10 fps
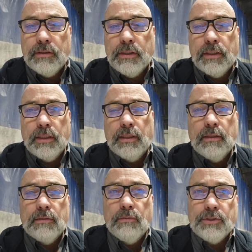
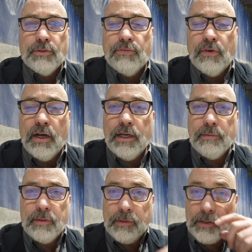you'll find. I
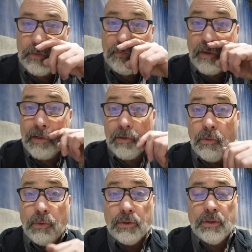mean, we could find a
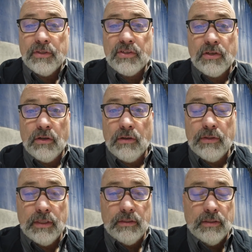corner on this car
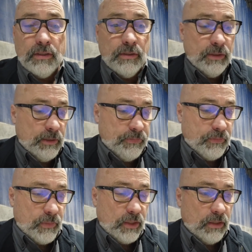that
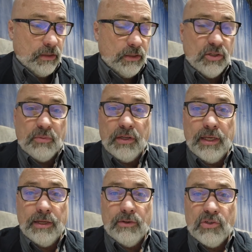has been
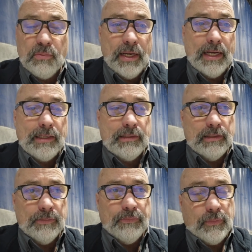hit or smacked,
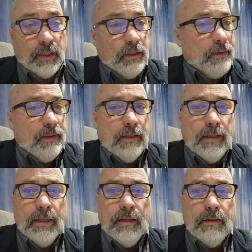and
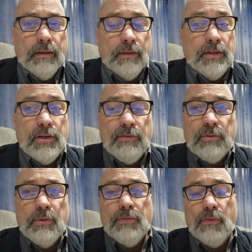then you have to
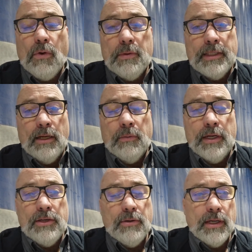move forward that way.
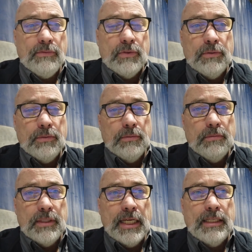You have to
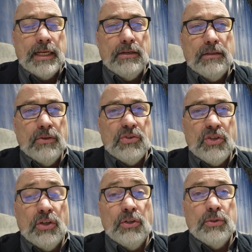take those
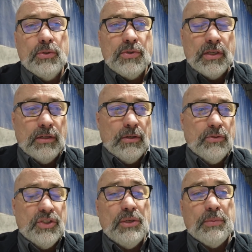clues and go
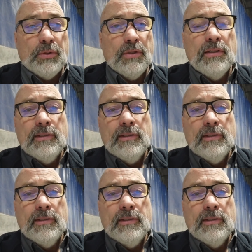deeper